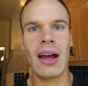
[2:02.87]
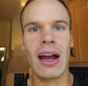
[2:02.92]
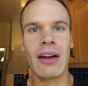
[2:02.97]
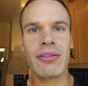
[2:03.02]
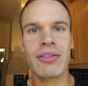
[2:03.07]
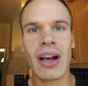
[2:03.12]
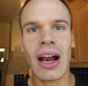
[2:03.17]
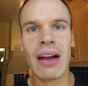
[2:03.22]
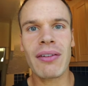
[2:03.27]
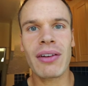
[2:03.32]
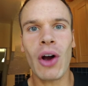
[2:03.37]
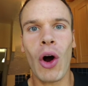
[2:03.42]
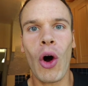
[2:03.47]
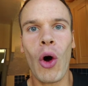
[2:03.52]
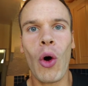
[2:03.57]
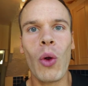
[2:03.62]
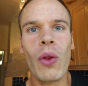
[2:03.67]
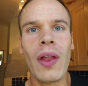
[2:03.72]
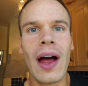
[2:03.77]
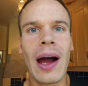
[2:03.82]
After having
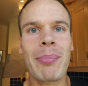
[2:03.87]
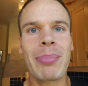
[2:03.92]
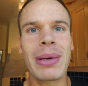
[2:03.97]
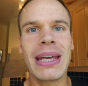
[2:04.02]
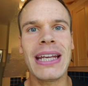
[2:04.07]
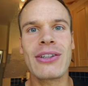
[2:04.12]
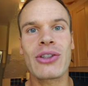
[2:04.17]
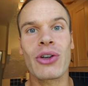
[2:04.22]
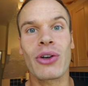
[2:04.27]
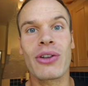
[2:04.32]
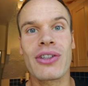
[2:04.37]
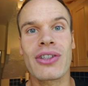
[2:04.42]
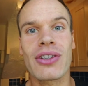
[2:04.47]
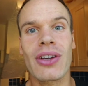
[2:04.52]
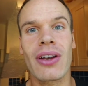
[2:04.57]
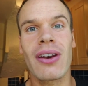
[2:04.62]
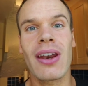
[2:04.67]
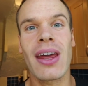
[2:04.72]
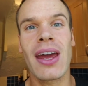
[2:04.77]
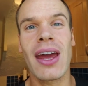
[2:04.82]
all that pizza on
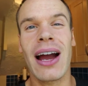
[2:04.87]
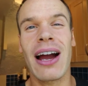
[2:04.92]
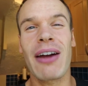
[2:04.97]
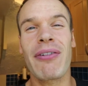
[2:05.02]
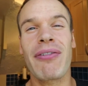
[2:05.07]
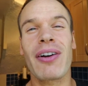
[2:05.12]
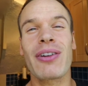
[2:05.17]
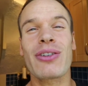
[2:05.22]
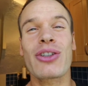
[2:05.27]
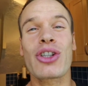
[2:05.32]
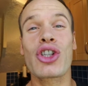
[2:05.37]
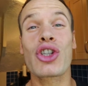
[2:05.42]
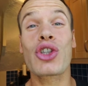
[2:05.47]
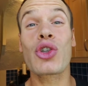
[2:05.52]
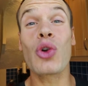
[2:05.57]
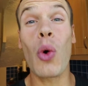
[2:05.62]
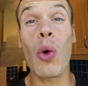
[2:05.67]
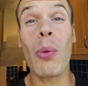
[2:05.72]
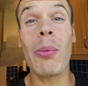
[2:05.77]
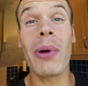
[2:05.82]
Sunday, I felt
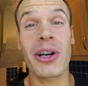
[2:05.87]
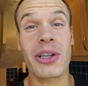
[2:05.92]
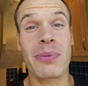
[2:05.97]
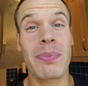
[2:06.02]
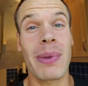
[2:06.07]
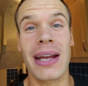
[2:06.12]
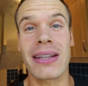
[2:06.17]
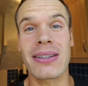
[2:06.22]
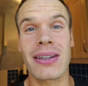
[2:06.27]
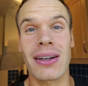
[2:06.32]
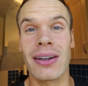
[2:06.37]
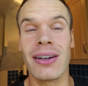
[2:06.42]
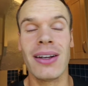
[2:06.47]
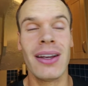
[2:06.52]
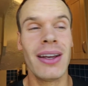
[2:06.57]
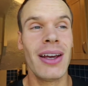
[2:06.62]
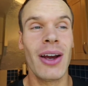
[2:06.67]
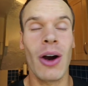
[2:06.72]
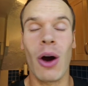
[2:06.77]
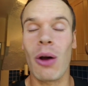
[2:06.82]
so much better.
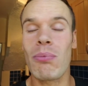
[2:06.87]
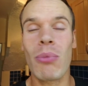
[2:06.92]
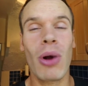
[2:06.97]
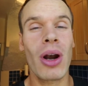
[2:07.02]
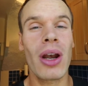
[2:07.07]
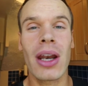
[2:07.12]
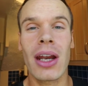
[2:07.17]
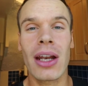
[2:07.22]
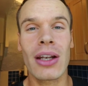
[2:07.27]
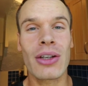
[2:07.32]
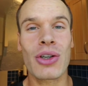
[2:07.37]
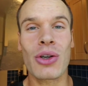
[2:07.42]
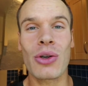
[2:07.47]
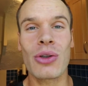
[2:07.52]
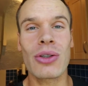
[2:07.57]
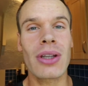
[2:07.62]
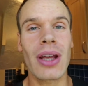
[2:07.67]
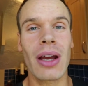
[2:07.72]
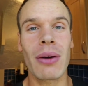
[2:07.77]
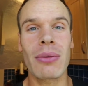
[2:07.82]
On Monday and
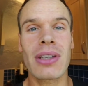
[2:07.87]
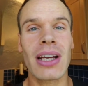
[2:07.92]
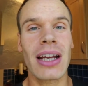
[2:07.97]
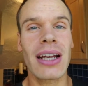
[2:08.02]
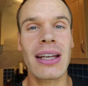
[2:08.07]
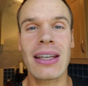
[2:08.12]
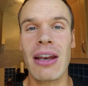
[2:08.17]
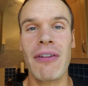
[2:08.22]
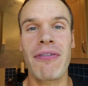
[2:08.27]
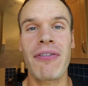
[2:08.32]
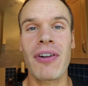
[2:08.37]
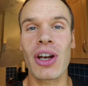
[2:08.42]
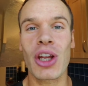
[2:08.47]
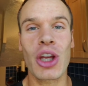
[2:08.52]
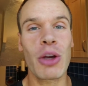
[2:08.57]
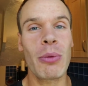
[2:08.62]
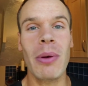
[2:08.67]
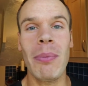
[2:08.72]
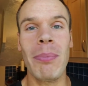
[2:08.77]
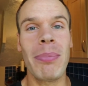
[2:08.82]
Tuesday, I was like a different
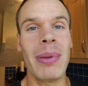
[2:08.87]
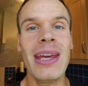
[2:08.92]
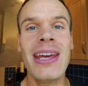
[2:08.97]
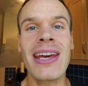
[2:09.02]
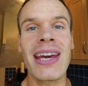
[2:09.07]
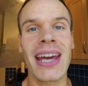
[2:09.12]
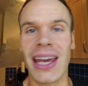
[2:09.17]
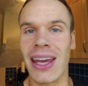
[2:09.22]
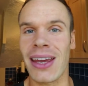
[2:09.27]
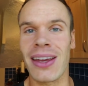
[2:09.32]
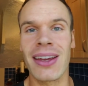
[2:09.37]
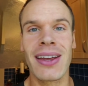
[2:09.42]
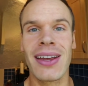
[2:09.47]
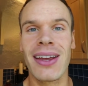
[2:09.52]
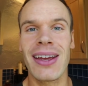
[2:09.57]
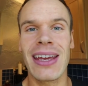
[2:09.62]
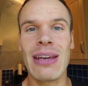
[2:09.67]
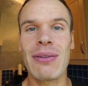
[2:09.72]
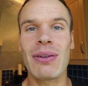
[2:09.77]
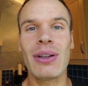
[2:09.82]
human being.
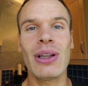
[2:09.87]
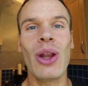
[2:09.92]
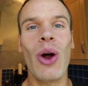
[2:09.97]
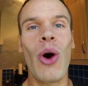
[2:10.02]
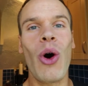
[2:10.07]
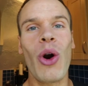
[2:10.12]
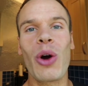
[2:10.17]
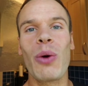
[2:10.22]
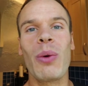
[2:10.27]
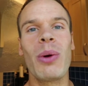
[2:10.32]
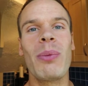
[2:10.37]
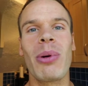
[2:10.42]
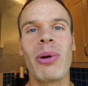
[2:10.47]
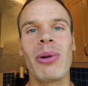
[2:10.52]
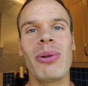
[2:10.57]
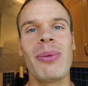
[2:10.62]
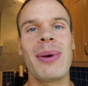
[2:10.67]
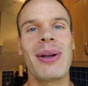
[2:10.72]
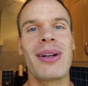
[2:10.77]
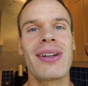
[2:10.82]
Even Laura would
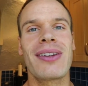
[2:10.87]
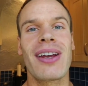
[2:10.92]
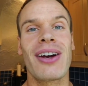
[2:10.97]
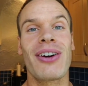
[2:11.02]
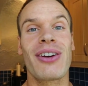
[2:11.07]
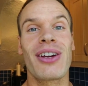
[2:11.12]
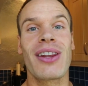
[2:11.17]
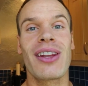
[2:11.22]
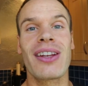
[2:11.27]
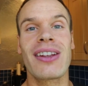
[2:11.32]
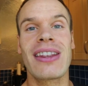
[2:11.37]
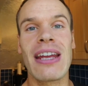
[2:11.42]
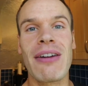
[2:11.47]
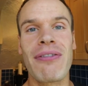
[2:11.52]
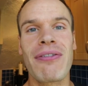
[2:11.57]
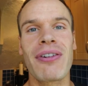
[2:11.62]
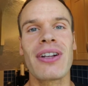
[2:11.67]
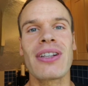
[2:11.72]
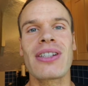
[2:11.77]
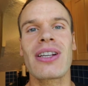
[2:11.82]
probably be able to tell you the
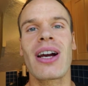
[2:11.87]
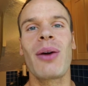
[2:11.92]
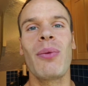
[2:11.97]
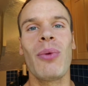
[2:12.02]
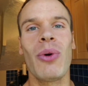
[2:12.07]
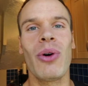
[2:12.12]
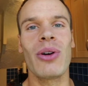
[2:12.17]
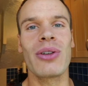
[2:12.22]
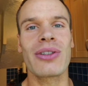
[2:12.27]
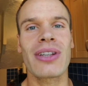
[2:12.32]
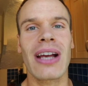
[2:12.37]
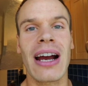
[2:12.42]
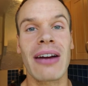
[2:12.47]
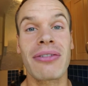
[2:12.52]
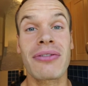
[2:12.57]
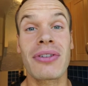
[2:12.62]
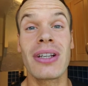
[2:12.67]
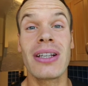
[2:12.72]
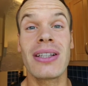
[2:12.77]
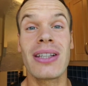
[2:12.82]
difference I was
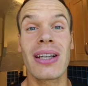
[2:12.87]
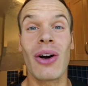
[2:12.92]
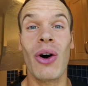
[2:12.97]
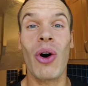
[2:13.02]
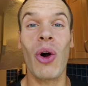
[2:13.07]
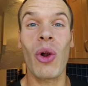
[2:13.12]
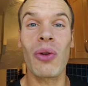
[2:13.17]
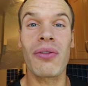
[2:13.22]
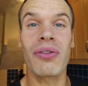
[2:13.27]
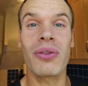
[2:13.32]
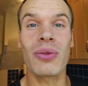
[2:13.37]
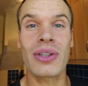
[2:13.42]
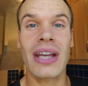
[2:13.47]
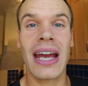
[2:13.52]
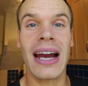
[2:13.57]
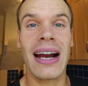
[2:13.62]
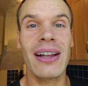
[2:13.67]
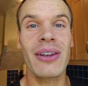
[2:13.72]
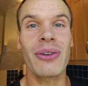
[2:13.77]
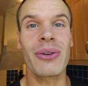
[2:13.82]
after eating all of those
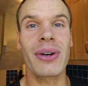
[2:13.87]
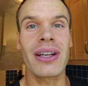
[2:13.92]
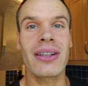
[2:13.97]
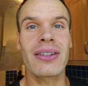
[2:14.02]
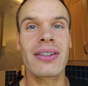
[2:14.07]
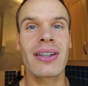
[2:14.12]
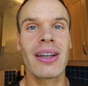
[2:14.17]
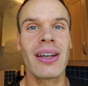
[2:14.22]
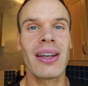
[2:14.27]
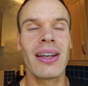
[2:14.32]
calories.